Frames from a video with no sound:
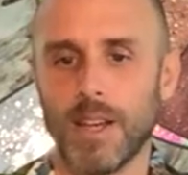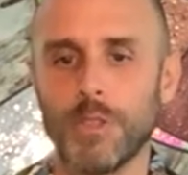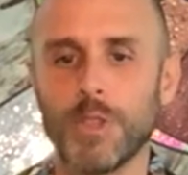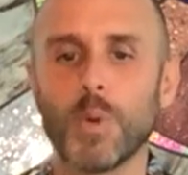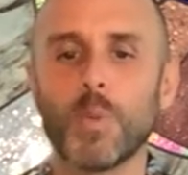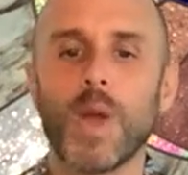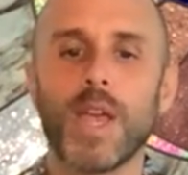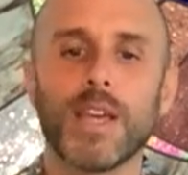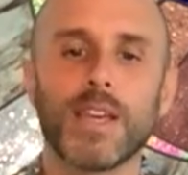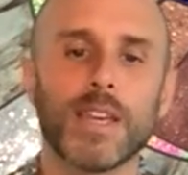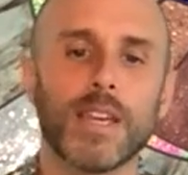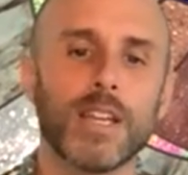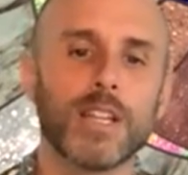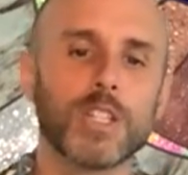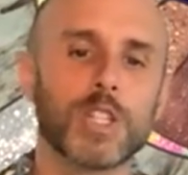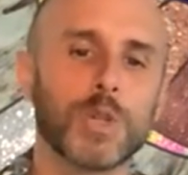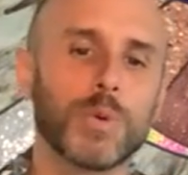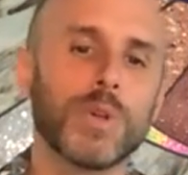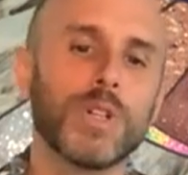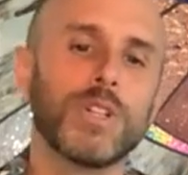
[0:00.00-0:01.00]
And the
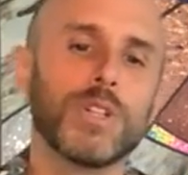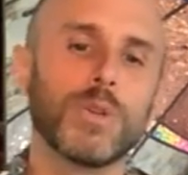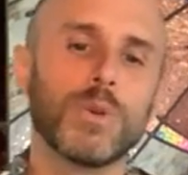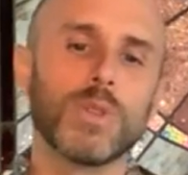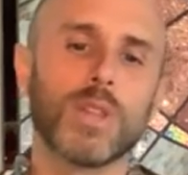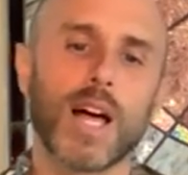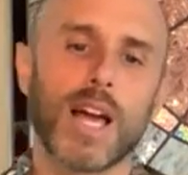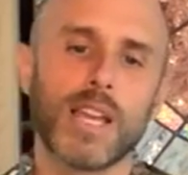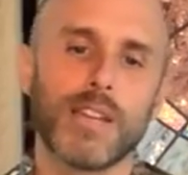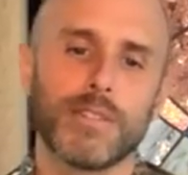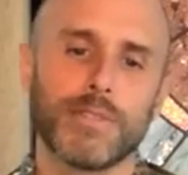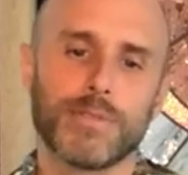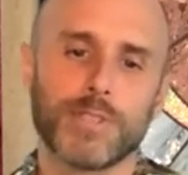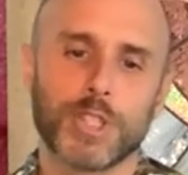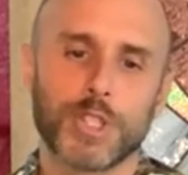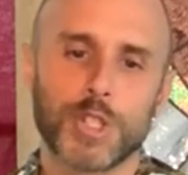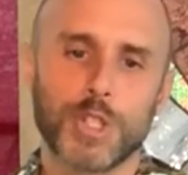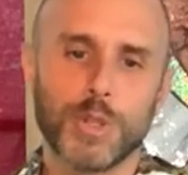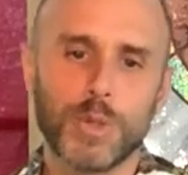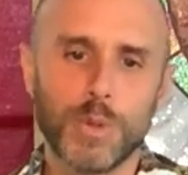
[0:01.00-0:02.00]
waking to a new life,
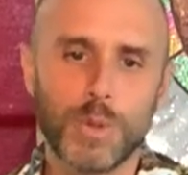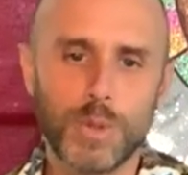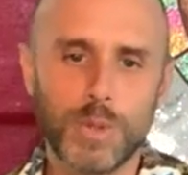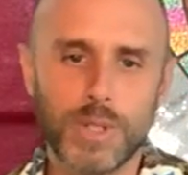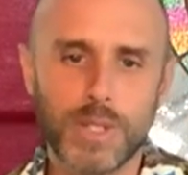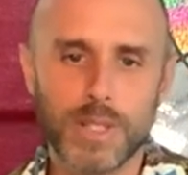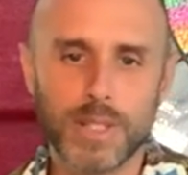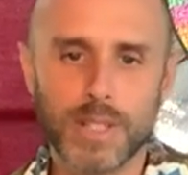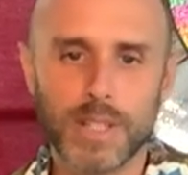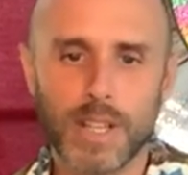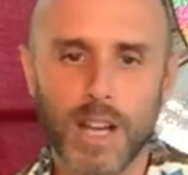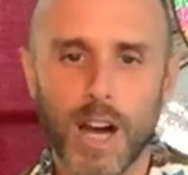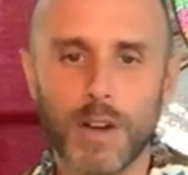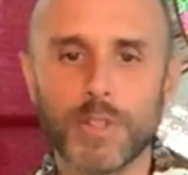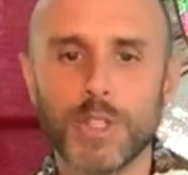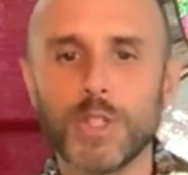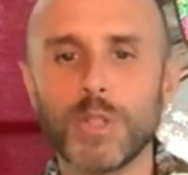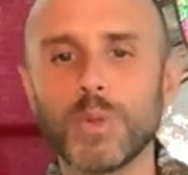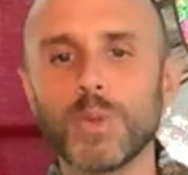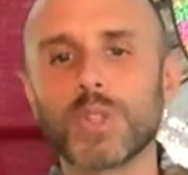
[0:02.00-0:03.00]
the tune
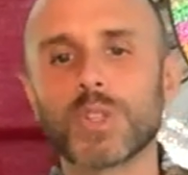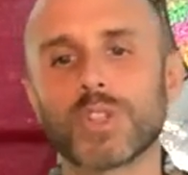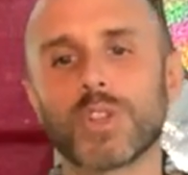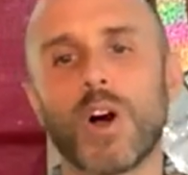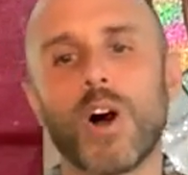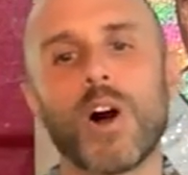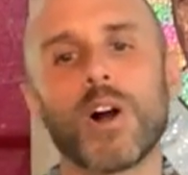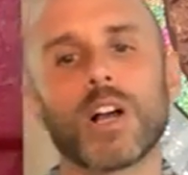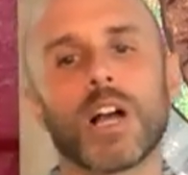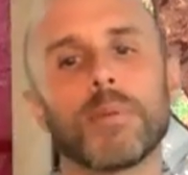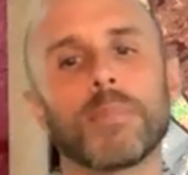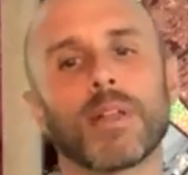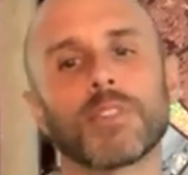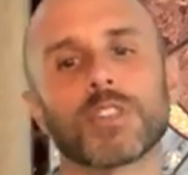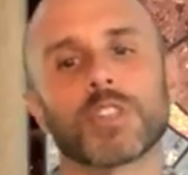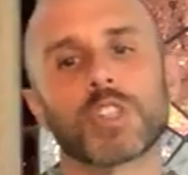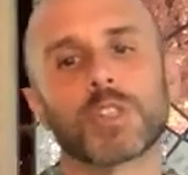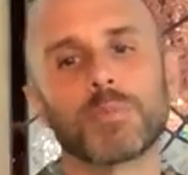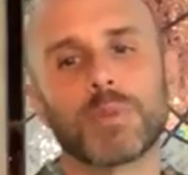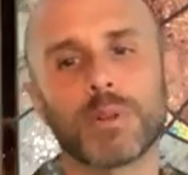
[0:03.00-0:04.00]
of a new song
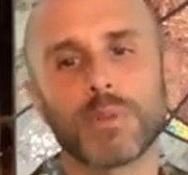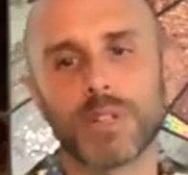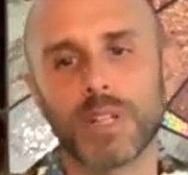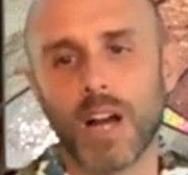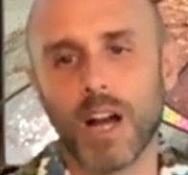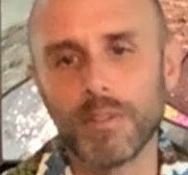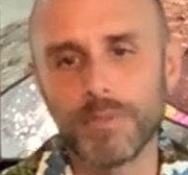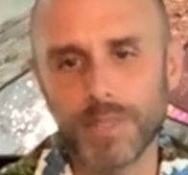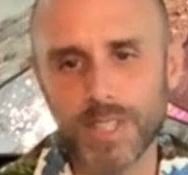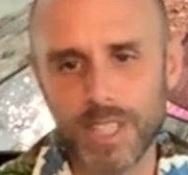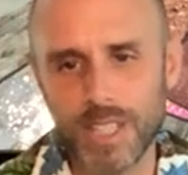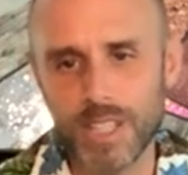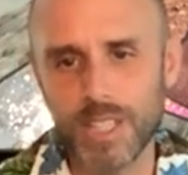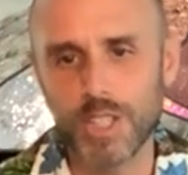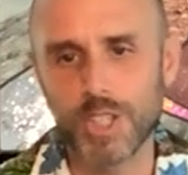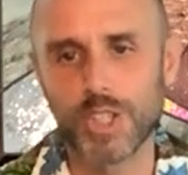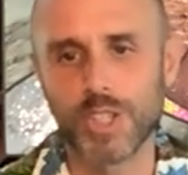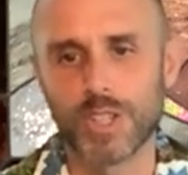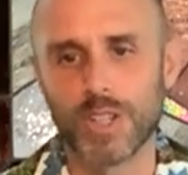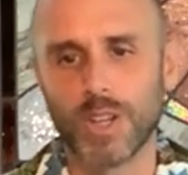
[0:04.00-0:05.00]
about the spirit of
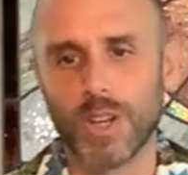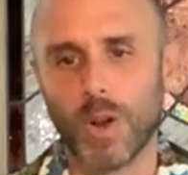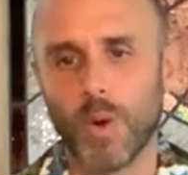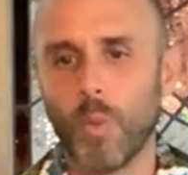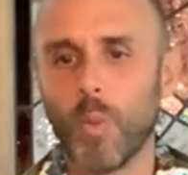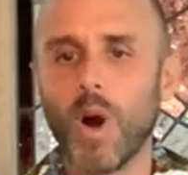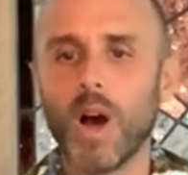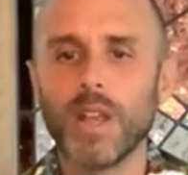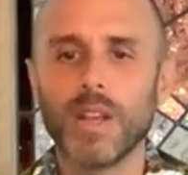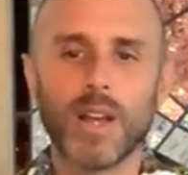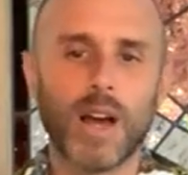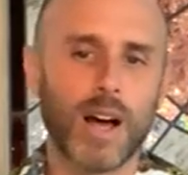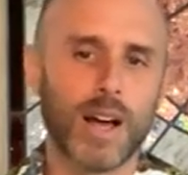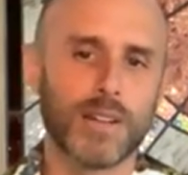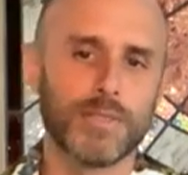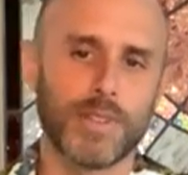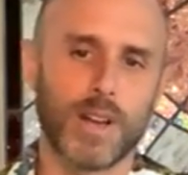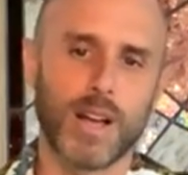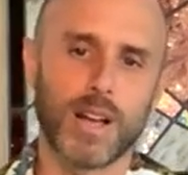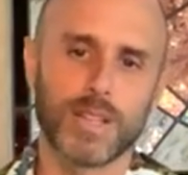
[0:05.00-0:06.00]
each one
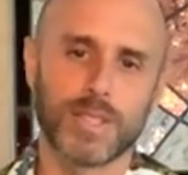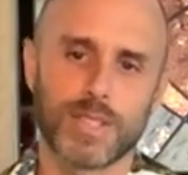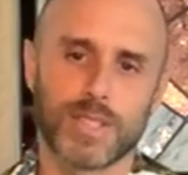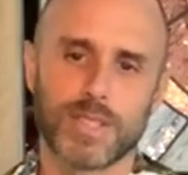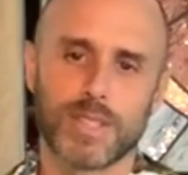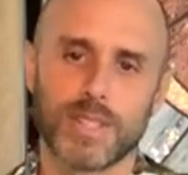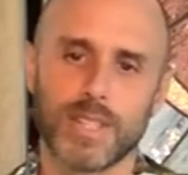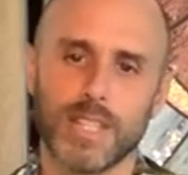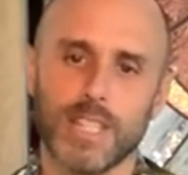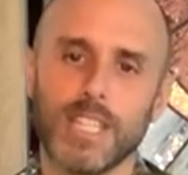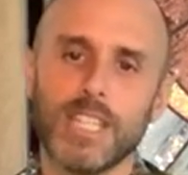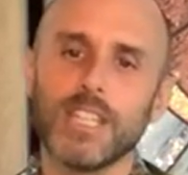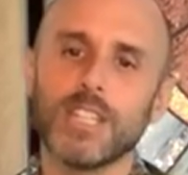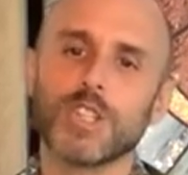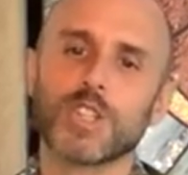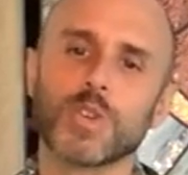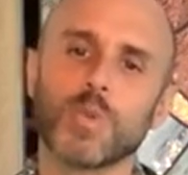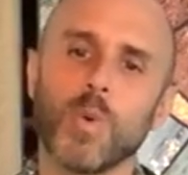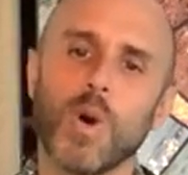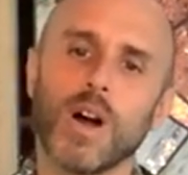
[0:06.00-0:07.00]
of us,
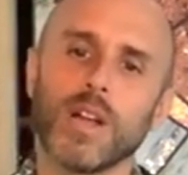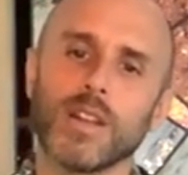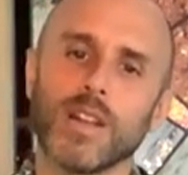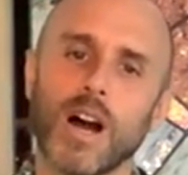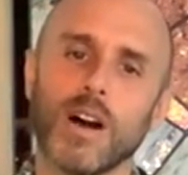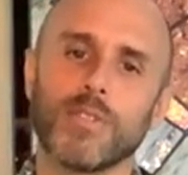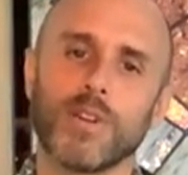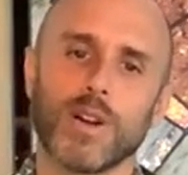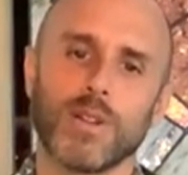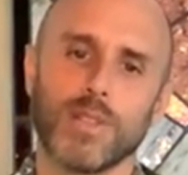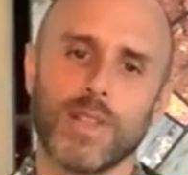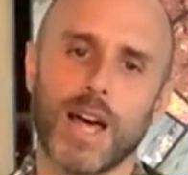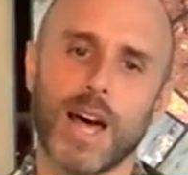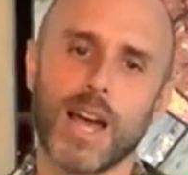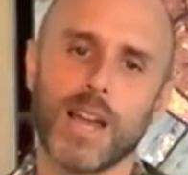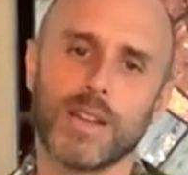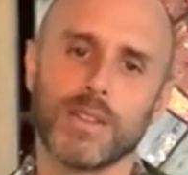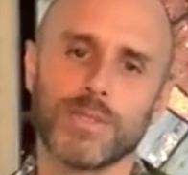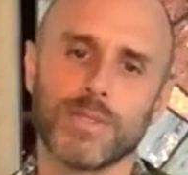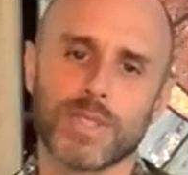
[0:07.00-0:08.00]
each one of our
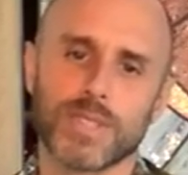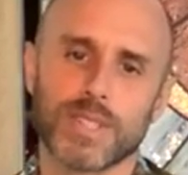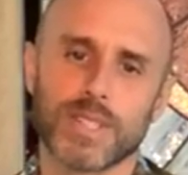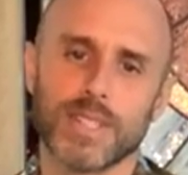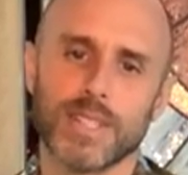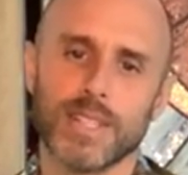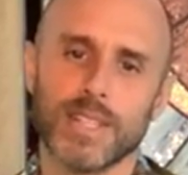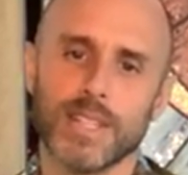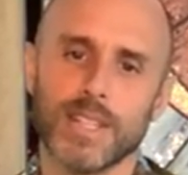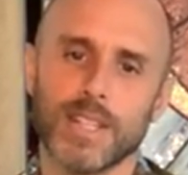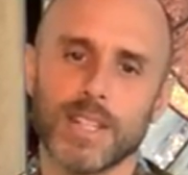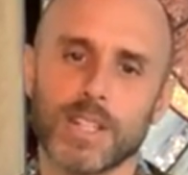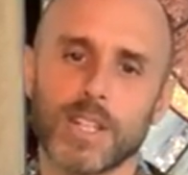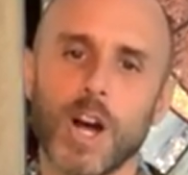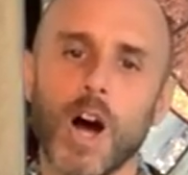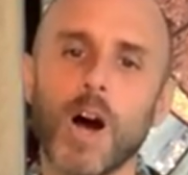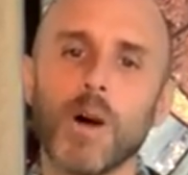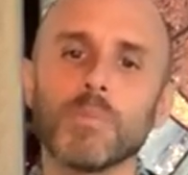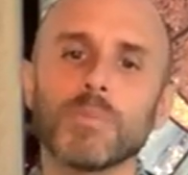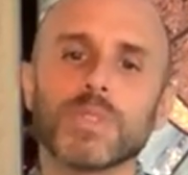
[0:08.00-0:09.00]
lives,
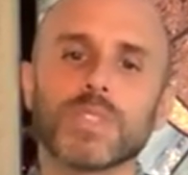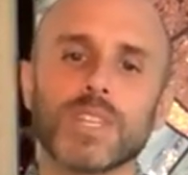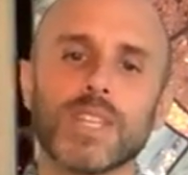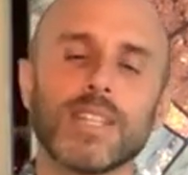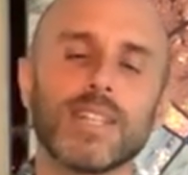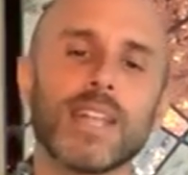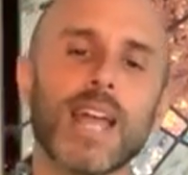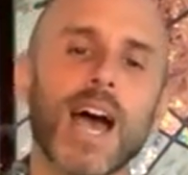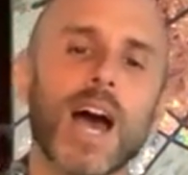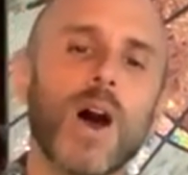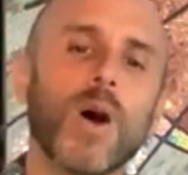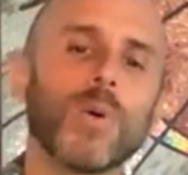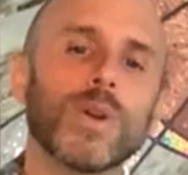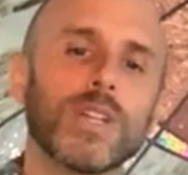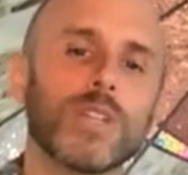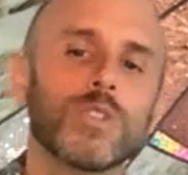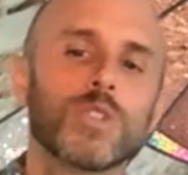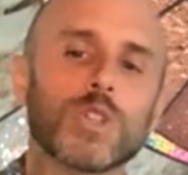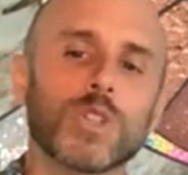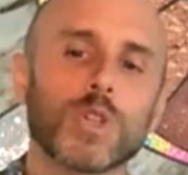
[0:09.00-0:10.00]
comes now
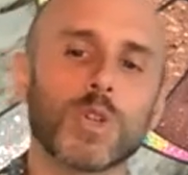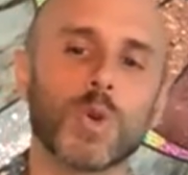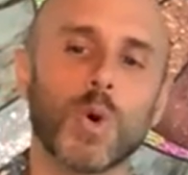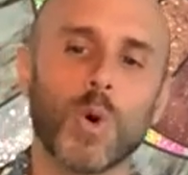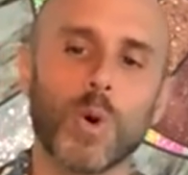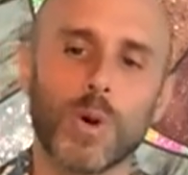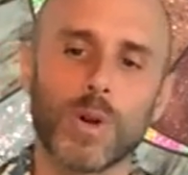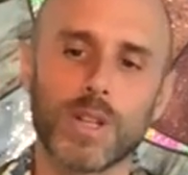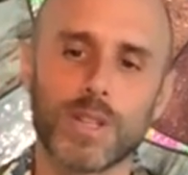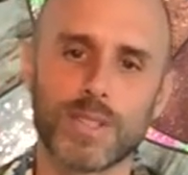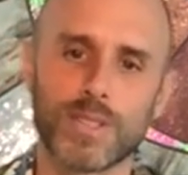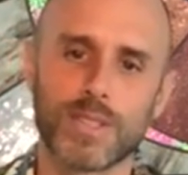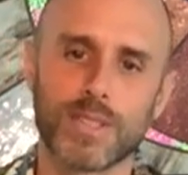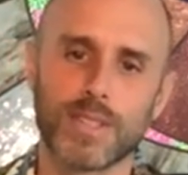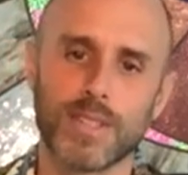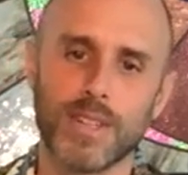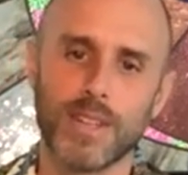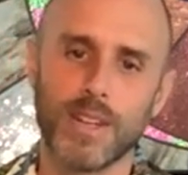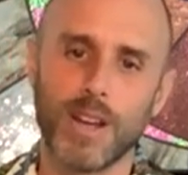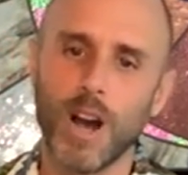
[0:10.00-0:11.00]
into the
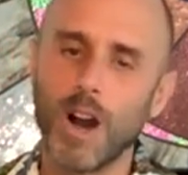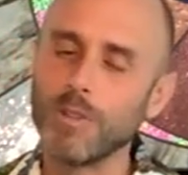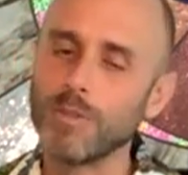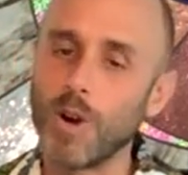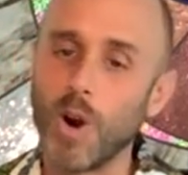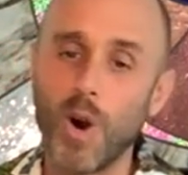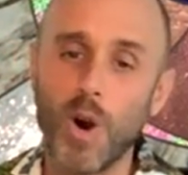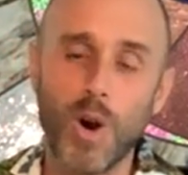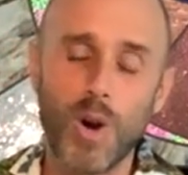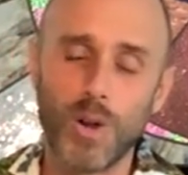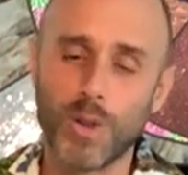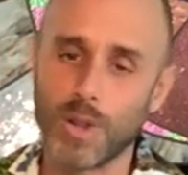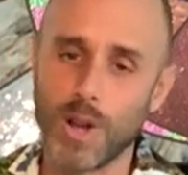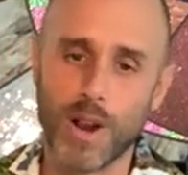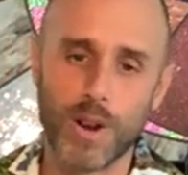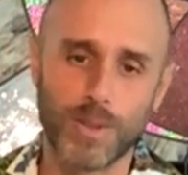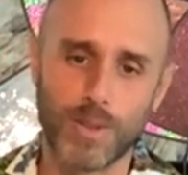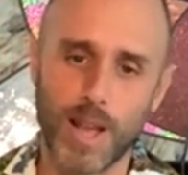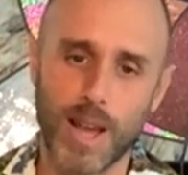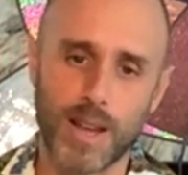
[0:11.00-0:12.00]
chorus of all
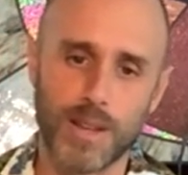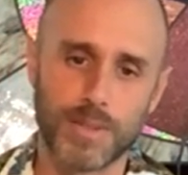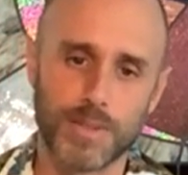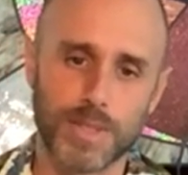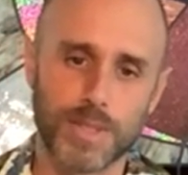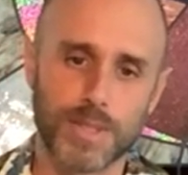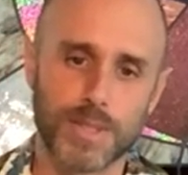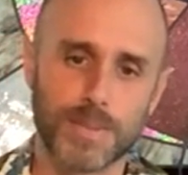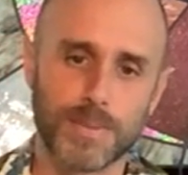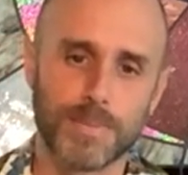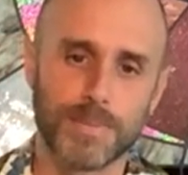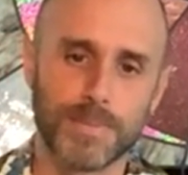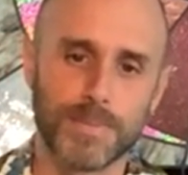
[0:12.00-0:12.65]
our lives.